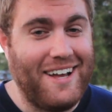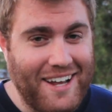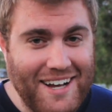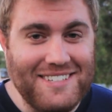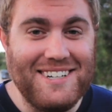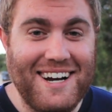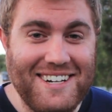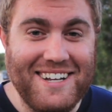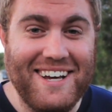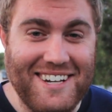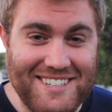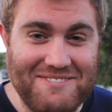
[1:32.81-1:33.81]
Yes, I
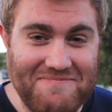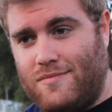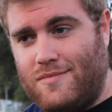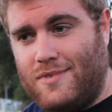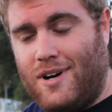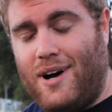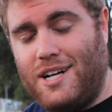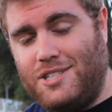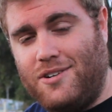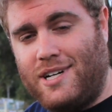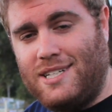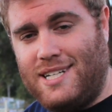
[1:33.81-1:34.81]
did. Now, as
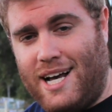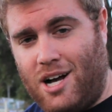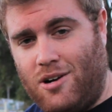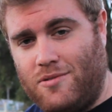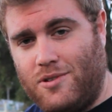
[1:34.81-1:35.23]
you can tell,